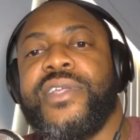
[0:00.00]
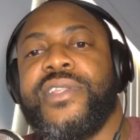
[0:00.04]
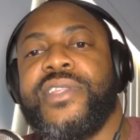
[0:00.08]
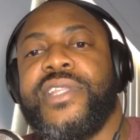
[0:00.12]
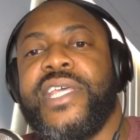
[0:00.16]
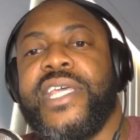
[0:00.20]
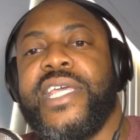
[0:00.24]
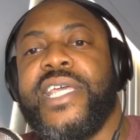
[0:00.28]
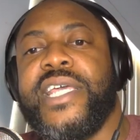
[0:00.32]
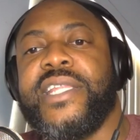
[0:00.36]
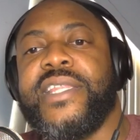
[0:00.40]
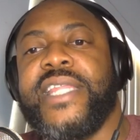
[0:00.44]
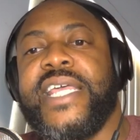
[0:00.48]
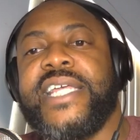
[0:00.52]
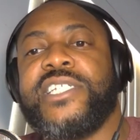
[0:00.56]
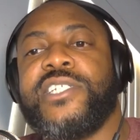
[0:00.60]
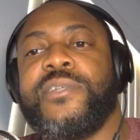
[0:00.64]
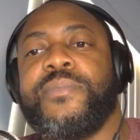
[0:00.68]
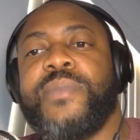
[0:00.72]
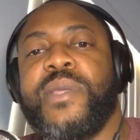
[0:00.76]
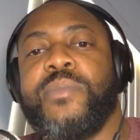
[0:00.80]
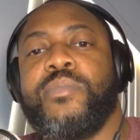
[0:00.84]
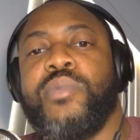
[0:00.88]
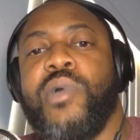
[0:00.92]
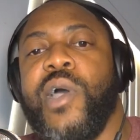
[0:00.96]
then they
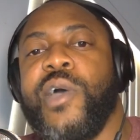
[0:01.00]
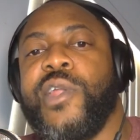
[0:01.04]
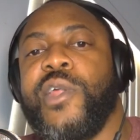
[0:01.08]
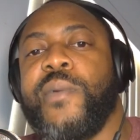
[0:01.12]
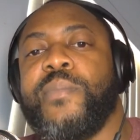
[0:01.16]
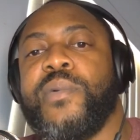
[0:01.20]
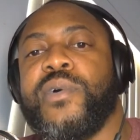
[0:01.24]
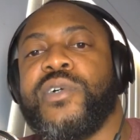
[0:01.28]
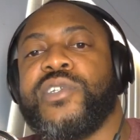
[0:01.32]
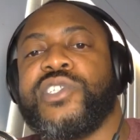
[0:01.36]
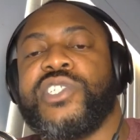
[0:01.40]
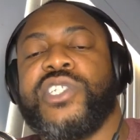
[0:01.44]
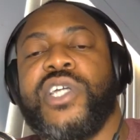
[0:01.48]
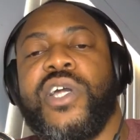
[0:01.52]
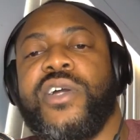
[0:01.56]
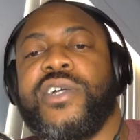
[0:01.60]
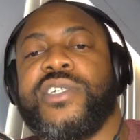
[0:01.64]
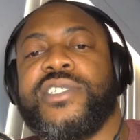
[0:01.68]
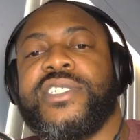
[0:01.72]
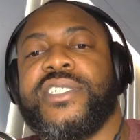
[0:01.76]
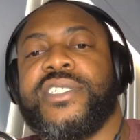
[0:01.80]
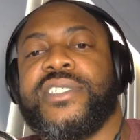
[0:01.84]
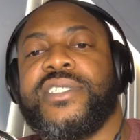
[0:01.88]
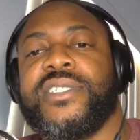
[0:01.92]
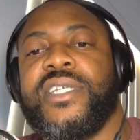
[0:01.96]
should be brought up on
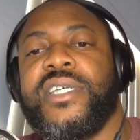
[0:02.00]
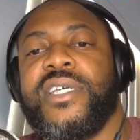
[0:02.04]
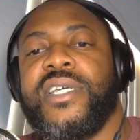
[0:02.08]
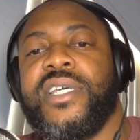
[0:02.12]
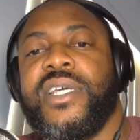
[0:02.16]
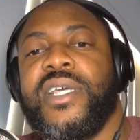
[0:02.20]
charges.